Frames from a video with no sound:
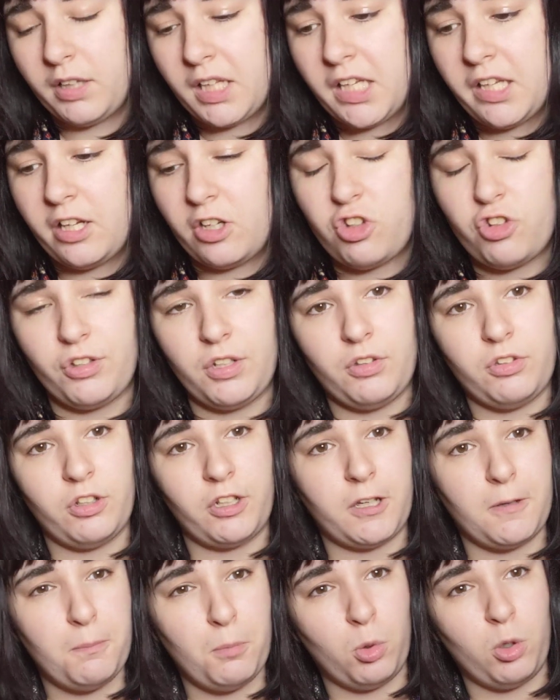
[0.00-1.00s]
They actually
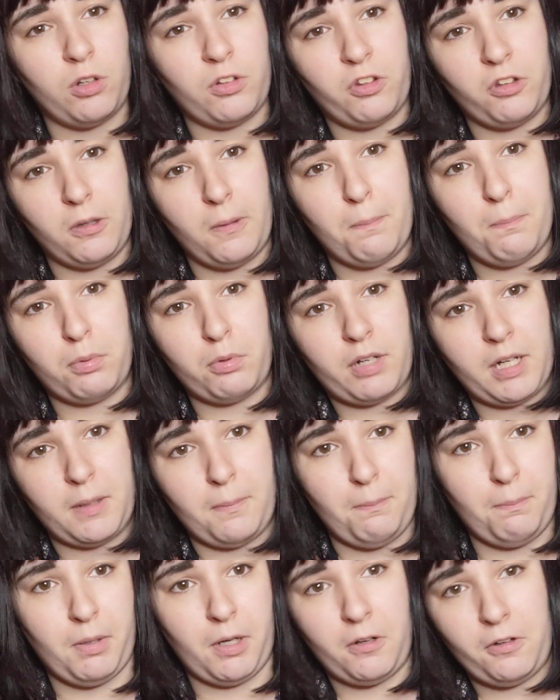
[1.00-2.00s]
took it more to the bread
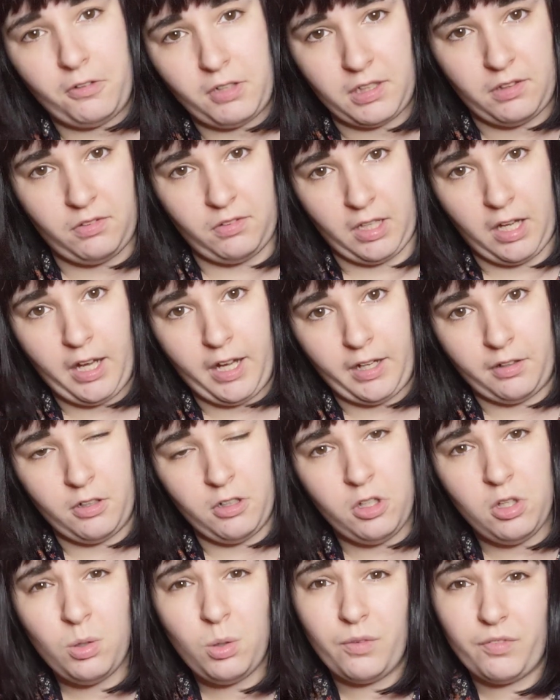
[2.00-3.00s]
and buttery side
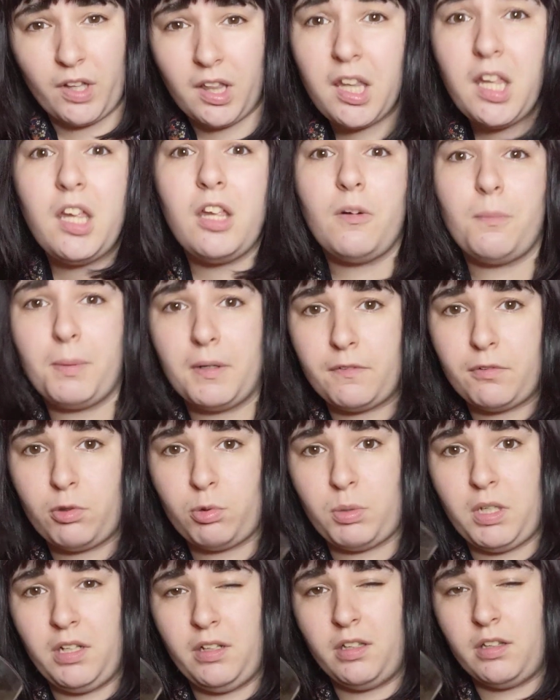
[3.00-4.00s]
with a little bit of
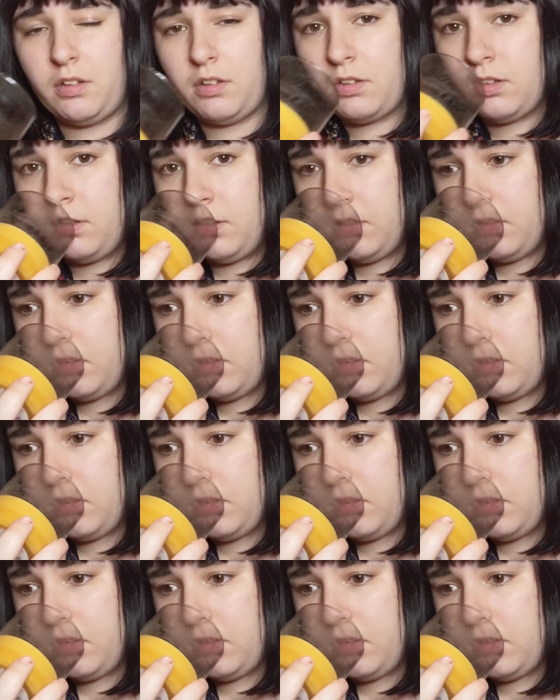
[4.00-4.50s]
sweetness.